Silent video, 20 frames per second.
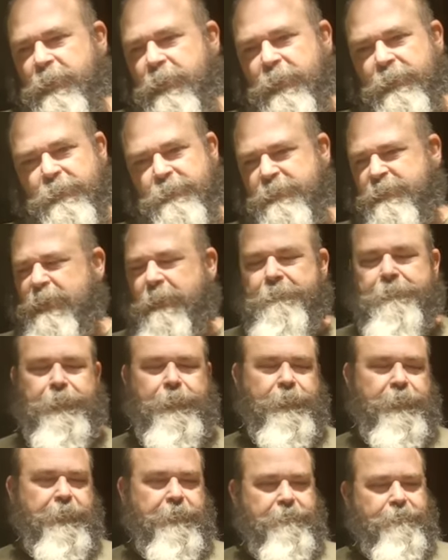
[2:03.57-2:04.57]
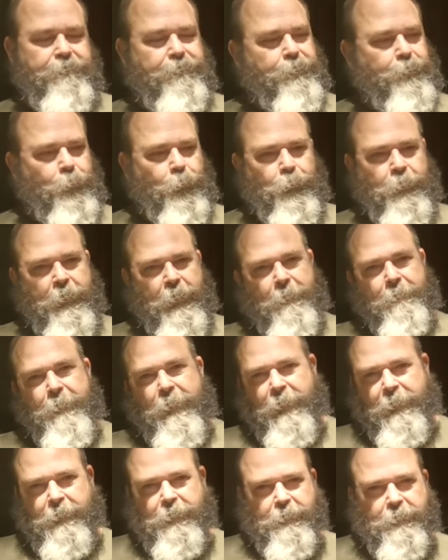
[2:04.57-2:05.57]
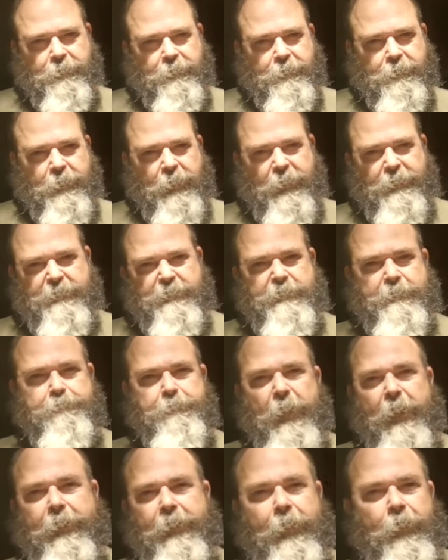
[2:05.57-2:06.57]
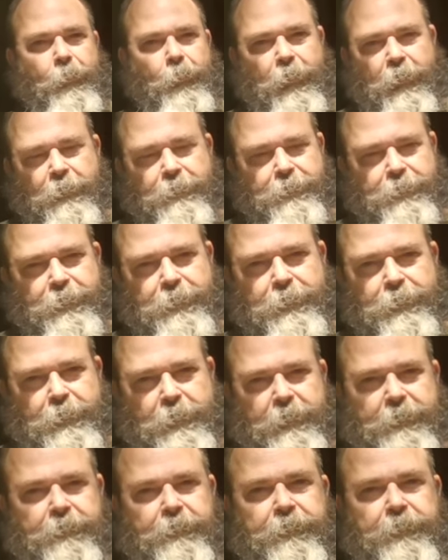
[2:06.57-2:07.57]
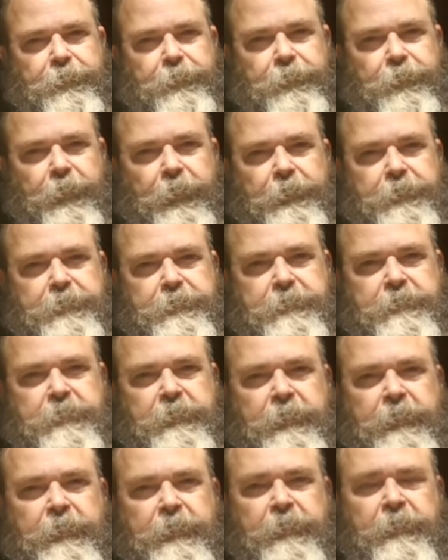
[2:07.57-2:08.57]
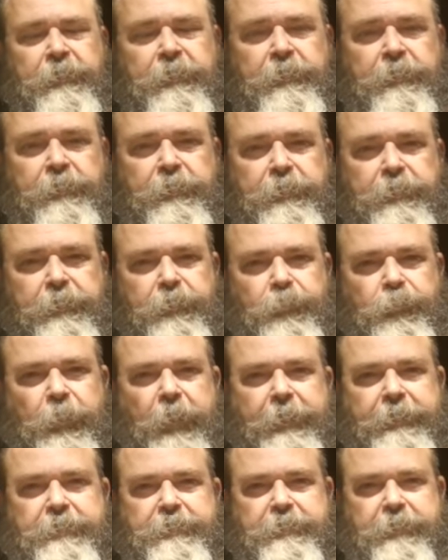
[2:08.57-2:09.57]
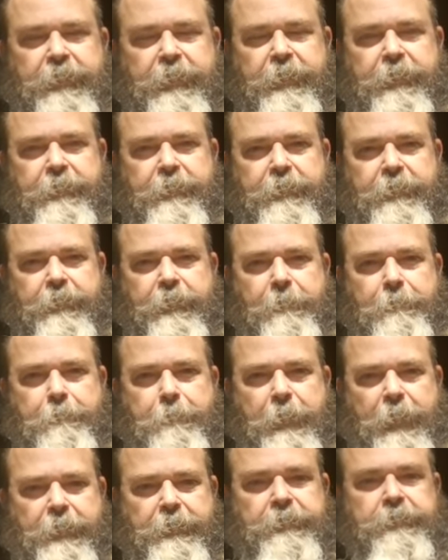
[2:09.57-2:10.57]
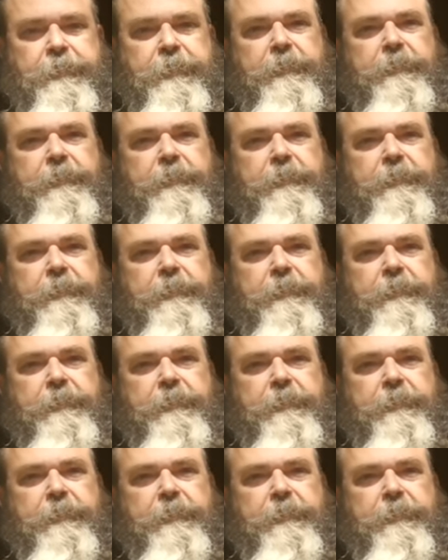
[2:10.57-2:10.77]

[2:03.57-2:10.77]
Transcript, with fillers: And at some point, we'll come back and uh, spacco over it all and fill those cracks in the mud.